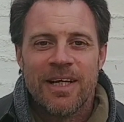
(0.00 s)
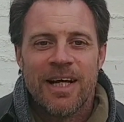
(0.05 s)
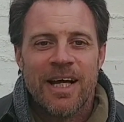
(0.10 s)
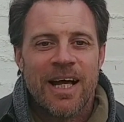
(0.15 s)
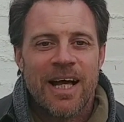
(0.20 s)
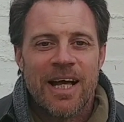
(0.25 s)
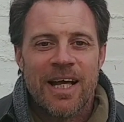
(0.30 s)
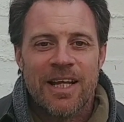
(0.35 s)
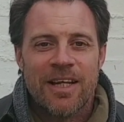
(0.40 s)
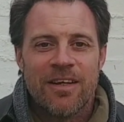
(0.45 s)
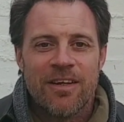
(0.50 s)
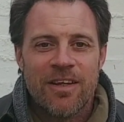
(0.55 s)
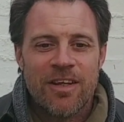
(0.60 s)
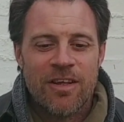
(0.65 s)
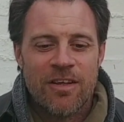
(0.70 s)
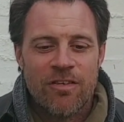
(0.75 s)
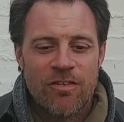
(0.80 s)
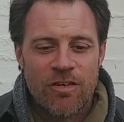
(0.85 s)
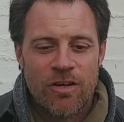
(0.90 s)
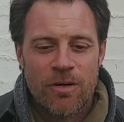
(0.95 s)
and
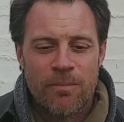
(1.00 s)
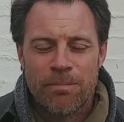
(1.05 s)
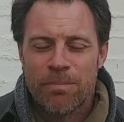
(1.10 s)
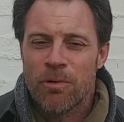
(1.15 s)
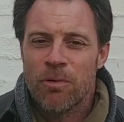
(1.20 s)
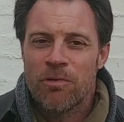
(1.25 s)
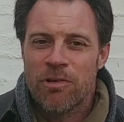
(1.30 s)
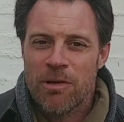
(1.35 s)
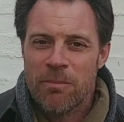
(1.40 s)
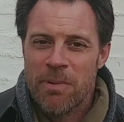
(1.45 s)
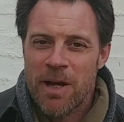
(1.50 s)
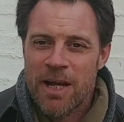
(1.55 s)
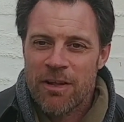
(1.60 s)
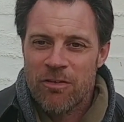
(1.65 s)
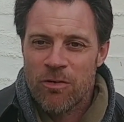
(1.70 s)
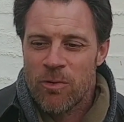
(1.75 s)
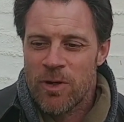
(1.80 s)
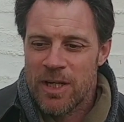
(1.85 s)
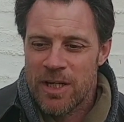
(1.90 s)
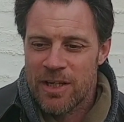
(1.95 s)
he's brought it back
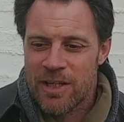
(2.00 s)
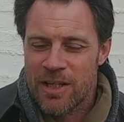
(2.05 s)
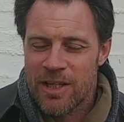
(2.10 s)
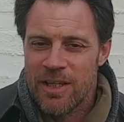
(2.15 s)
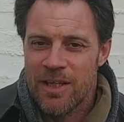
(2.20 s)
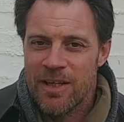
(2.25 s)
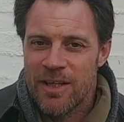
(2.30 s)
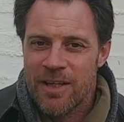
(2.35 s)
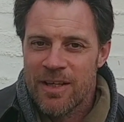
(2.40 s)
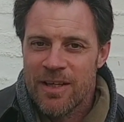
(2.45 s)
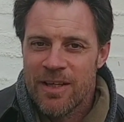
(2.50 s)
to Indy.